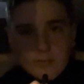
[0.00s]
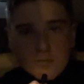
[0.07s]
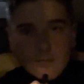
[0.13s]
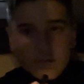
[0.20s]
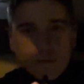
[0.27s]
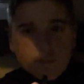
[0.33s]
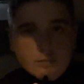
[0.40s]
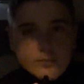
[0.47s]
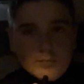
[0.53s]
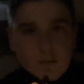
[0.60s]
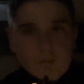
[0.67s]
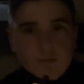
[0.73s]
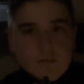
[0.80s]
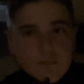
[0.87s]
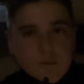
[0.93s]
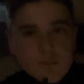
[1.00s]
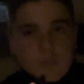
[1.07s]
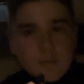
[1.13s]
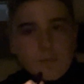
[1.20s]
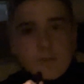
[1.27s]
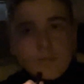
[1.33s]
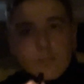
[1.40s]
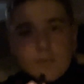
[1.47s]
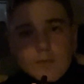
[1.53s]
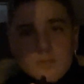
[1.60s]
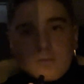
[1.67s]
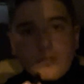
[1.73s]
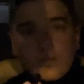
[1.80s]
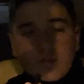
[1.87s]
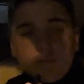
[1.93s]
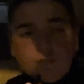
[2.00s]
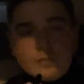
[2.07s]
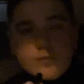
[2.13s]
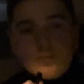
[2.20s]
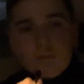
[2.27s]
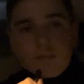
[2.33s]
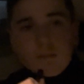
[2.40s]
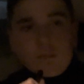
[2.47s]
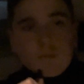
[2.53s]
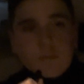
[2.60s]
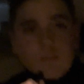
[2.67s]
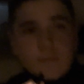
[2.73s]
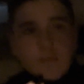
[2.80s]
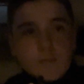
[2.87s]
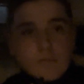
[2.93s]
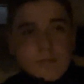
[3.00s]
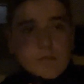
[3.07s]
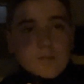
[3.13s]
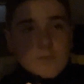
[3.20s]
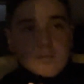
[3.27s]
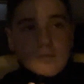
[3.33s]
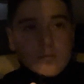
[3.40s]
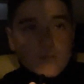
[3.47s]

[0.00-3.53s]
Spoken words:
goals. And you want to go to a game like this and